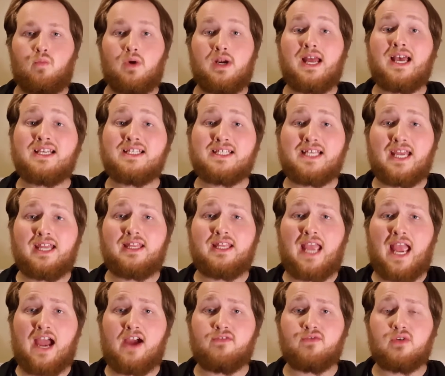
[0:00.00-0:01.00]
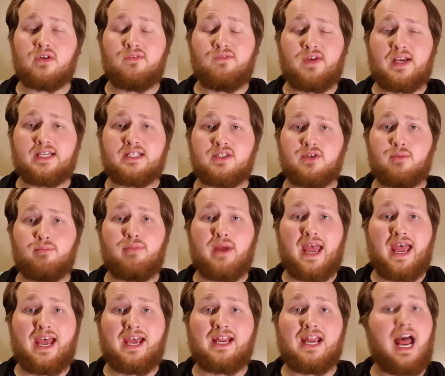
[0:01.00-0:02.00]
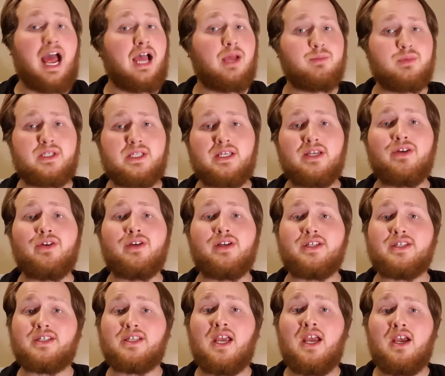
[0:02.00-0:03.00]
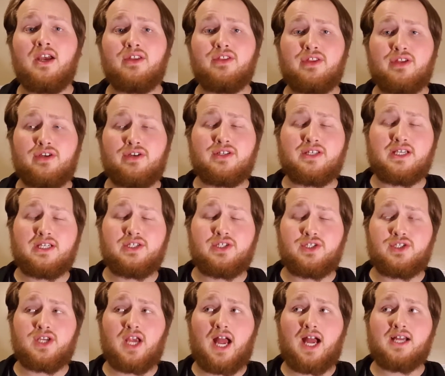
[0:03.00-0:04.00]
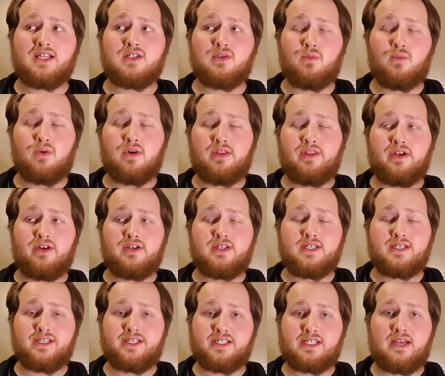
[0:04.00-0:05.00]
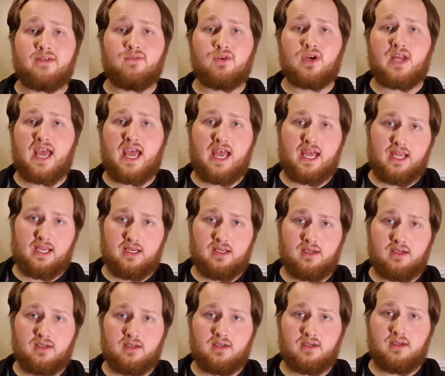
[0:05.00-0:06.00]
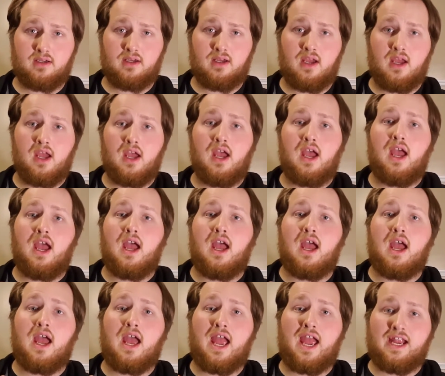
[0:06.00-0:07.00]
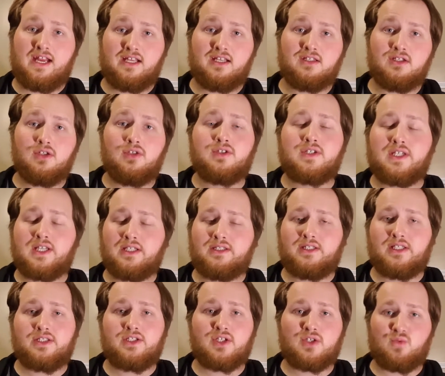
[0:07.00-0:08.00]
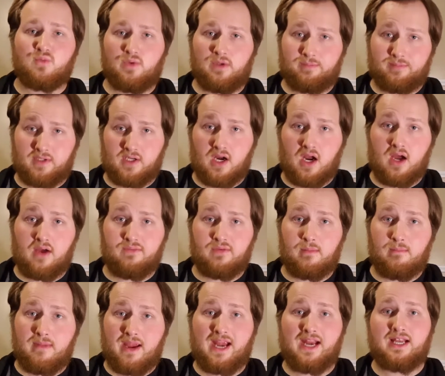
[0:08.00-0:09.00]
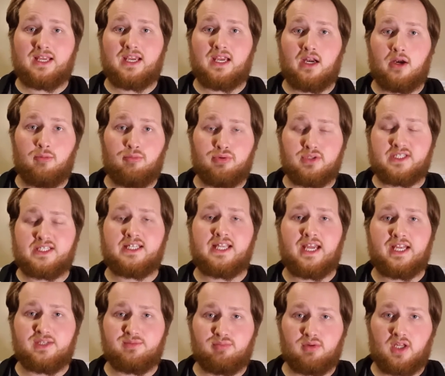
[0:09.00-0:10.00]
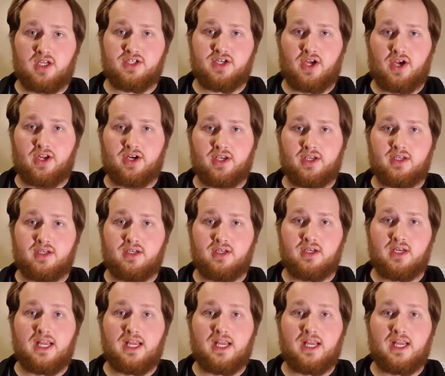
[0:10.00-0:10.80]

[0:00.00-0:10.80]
When I say the after effects are bad, I'm serious. There is a shot where there is a severed head, and it looks like they just ripped it off a mannequin and put stage blood on it.